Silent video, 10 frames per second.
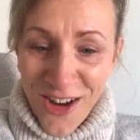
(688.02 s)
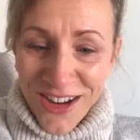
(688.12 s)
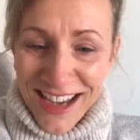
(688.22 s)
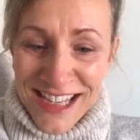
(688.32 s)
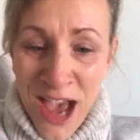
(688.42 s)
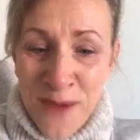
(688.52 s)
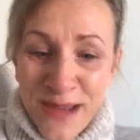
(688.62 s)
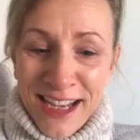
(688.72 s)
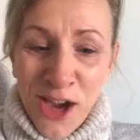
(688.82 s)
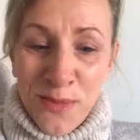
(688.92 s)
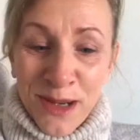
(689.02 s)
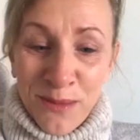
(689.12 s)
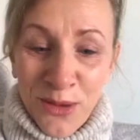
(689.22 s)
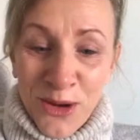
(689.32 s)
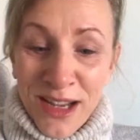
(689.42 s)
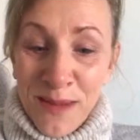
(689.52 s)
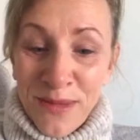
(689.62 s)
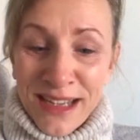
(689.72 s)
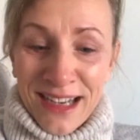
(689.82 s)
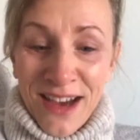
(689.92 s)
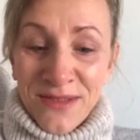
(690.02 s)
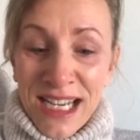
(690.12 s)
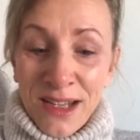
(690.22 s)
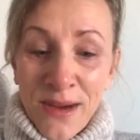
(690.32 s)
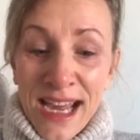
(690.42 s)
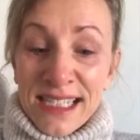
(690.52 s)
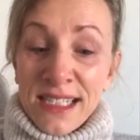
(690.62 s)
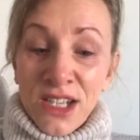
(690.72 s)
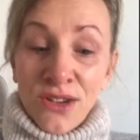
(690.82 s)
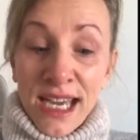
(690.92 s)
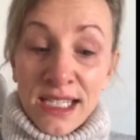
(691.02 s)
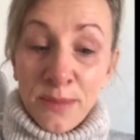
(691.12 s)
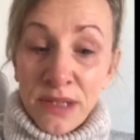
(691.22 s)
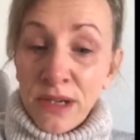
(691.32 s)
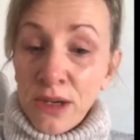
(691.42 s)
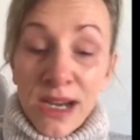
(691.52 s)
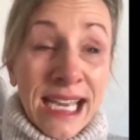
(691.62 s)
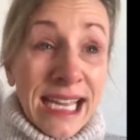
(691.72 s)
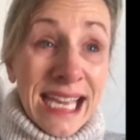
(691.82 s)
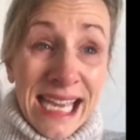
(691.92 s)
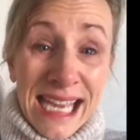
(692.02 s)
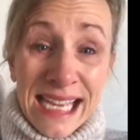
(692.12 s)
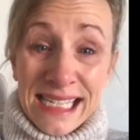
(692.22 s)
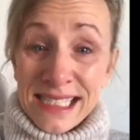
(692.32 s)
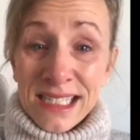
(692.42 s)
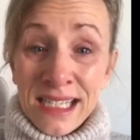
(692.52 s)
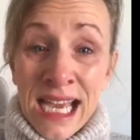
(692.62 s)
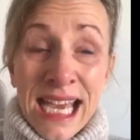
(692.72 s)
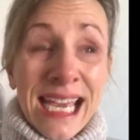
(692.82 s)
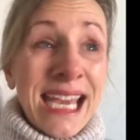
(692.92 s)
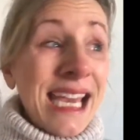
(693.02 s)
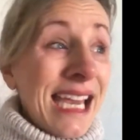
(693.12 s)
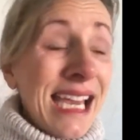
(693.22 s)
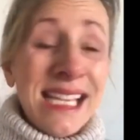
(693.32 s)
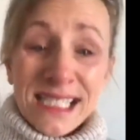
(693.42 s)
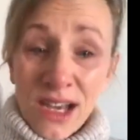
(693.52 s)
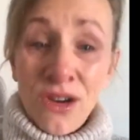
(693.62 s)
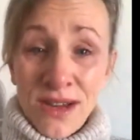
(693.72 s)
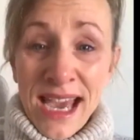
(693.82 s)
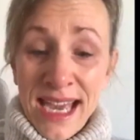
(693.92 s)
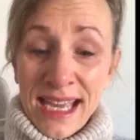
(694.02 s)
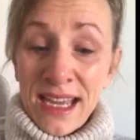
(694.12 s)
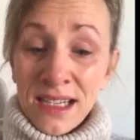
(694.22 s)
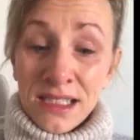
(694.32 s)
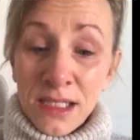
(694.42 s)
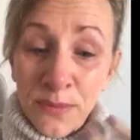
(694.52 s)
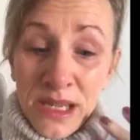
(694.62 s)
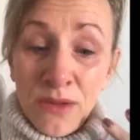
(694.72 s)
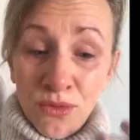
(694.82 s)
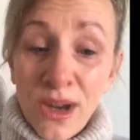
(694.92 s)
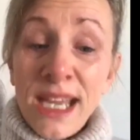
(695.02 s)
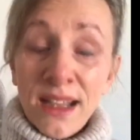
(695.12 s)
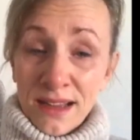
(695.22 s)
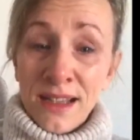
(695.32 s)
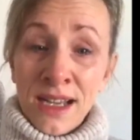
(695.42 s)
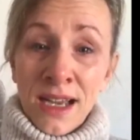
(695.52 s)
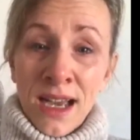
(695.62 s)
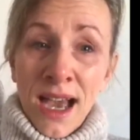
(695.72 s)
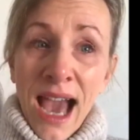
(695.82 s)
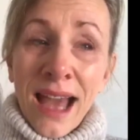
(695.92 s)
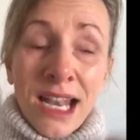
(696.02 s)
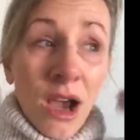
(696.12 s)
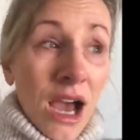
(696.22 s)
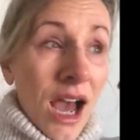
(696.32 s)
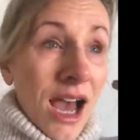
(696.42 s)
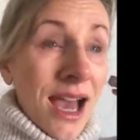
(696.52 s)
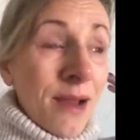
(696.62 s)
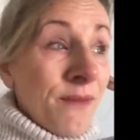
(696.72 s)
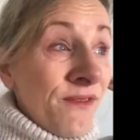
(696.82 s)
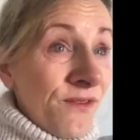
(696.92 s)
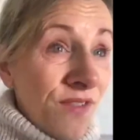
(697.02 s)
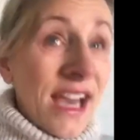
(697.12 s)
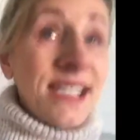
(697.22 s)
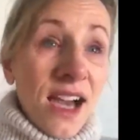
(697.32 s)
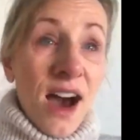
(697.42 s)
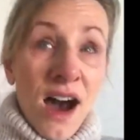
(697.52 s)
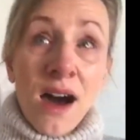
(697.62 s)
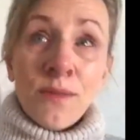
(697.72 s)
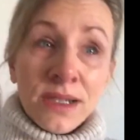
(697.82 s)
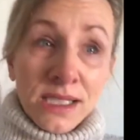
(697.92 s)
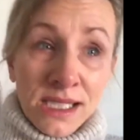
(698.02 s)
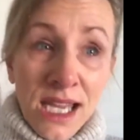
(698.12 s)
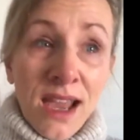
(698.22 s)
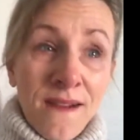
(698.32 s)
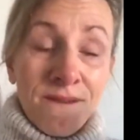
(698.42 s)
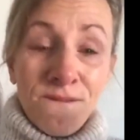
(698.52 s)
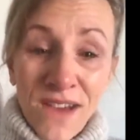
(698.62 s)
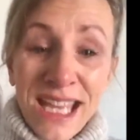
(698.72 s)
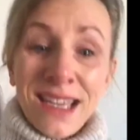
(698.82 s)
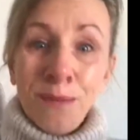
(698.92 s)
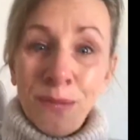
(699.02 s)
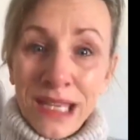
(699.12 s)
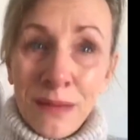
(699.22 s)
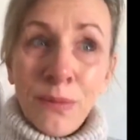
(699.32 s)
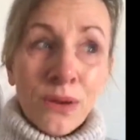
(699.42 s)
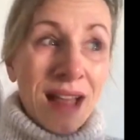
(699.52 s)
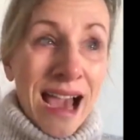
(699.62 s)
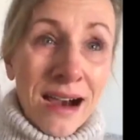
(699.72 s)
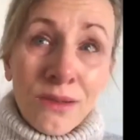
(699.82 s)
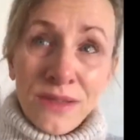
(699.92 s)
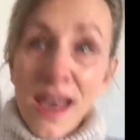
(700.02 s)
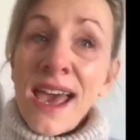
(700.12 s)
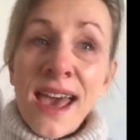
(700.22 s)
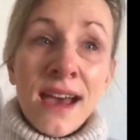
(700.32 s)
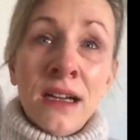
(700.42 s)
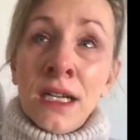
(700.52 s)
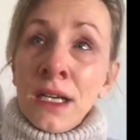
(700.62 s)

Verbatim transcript: yes, being open and broken and being loved anyway, as it's okay to be real. It is okay to be real. And I am fed up with seeing fake people out there.